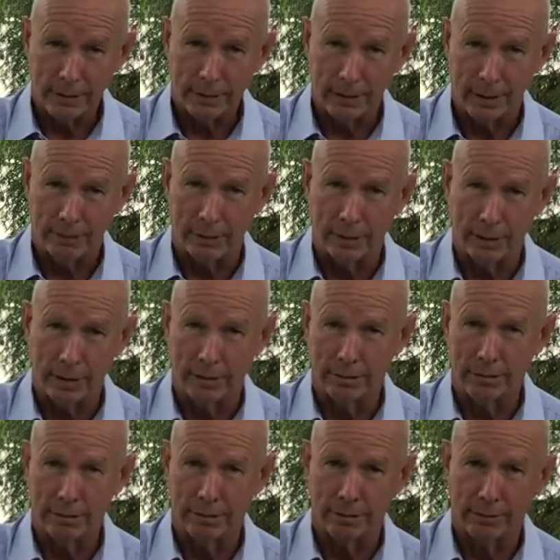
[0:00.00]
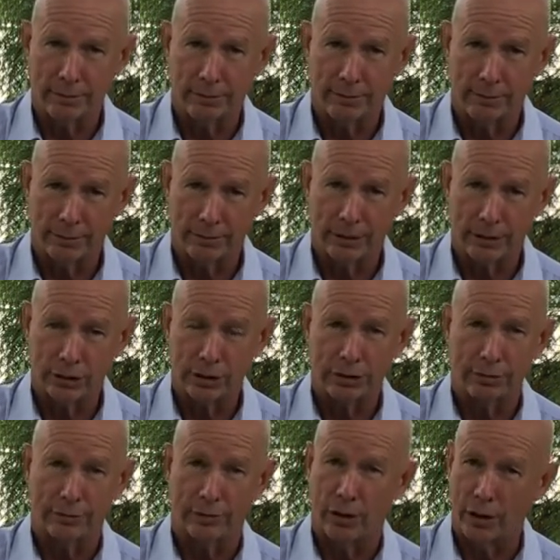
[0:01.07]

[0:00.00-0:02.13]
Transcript: I have been known to do my fair share of